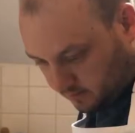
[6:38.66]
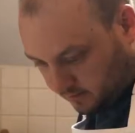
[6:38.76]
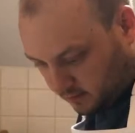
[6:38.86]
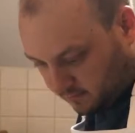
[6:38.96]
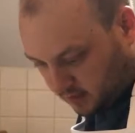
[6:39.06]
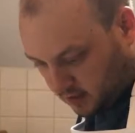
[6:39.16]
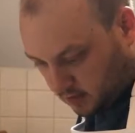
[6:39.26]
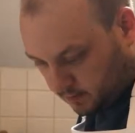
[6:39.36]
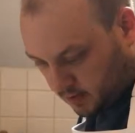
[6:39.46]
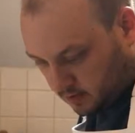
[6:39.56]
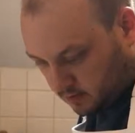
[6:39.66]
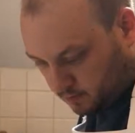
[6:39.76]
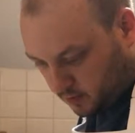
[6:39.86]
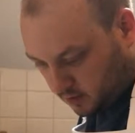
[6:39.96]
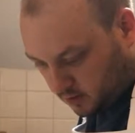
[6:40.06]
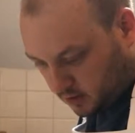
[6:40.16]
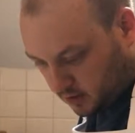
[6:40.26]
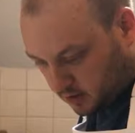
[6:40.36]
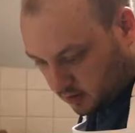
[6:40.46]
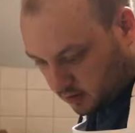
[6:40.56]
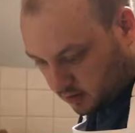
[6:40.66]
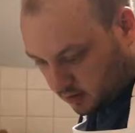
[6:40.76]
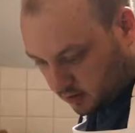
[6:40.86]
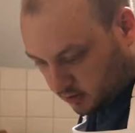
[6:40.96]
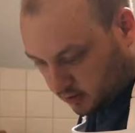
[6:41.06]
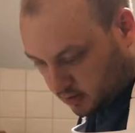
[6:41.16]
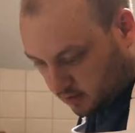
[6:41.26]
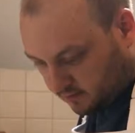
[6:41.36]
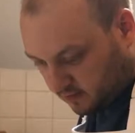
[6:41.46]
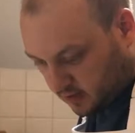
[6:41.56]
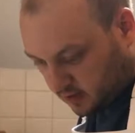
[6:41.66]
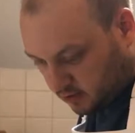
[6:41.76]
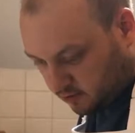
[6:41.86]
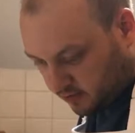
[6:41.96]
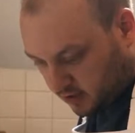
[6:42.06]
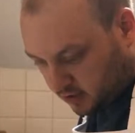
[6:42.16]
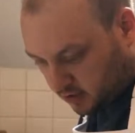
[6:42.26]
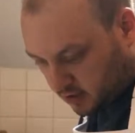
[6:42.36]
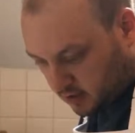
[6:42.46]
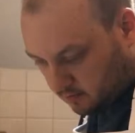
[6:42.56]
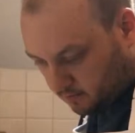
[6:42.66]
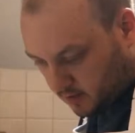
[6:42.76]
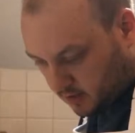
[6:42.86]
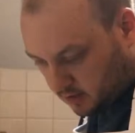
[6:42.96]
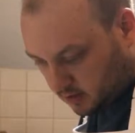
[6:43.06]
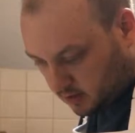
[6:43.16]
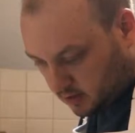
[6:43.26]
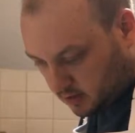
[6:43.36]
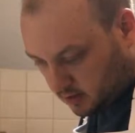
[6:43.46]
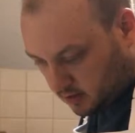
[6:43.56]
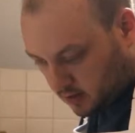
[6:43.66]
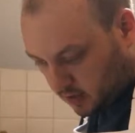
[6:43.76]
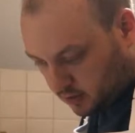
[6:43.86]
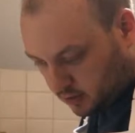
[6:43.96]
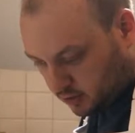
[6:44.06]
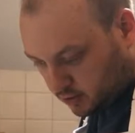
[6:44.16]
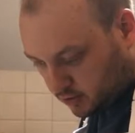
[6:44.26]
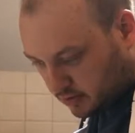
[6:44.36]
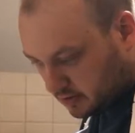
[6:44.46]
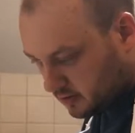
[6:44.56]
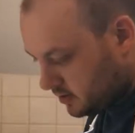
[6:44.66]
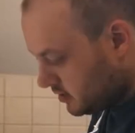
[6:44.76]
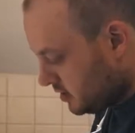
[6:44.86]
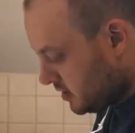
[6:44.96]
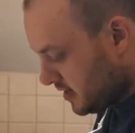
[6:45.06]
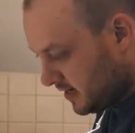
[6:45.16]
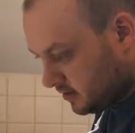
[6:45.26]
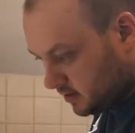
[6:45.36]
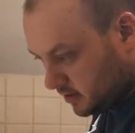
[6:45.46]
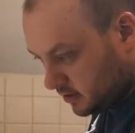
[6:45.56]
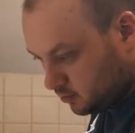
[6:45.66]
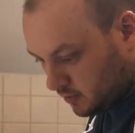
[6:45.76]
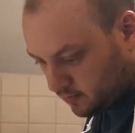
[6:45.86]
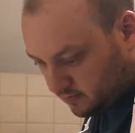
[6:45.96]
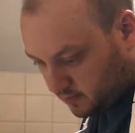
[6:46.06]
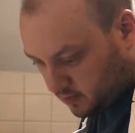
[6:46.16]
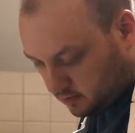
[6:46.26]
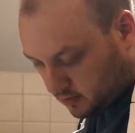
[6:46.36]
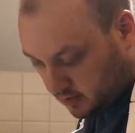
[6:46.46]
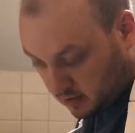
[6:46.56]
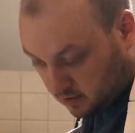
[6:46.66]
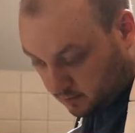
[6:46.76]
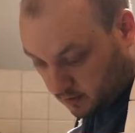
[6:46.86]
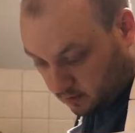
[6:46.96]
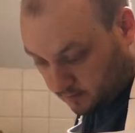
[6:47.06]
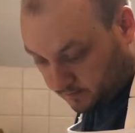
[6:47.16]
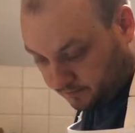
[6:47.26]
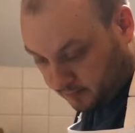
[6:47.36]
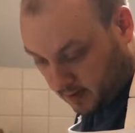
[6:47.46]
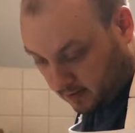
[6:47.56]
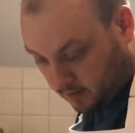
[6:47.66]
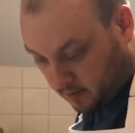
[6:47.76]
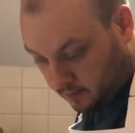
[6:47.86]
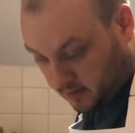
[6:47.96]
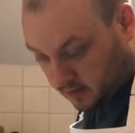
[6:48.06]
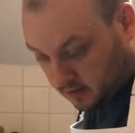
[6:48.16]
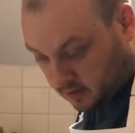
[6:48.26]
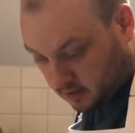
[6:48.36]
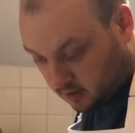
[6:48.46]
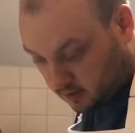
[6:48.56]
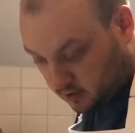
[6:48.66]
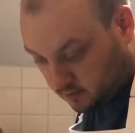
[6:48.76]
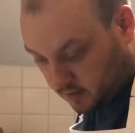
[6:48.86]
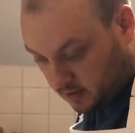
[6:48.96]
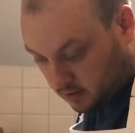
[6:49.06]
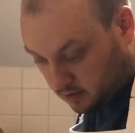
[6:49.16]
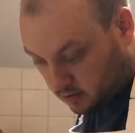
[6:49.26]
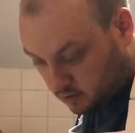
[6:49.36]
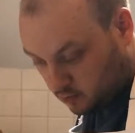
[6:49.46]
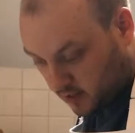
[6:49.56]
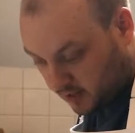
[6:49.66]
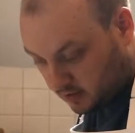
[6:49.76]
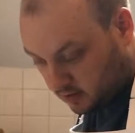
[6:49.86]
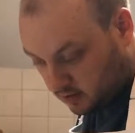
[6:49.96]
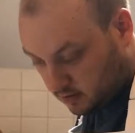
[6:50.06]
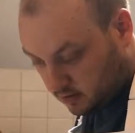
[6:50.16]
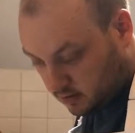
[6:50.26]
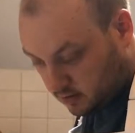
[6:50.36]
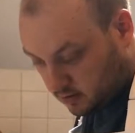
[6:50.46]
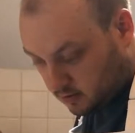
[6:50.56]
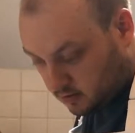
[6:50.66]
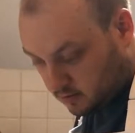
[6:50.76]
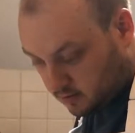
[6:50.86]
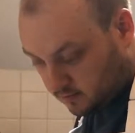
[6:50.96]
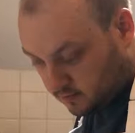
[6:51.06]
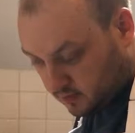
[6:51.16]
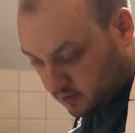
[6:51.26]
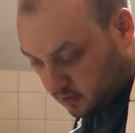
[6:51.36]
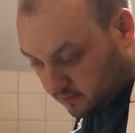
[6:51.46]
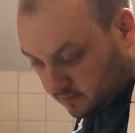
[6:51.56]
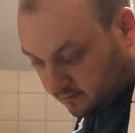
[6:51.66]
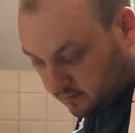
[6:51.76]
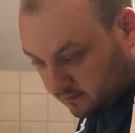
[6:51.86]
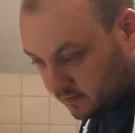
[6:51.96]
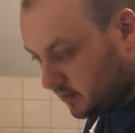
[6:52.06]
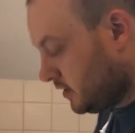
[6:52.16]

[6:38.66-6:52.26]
For the filling, beat the butter until soft and gradually beat in the icing sugar. I need this bowl. I need to get another bowl. Add the peppermint essence and continue beating until white, soft and fluffy.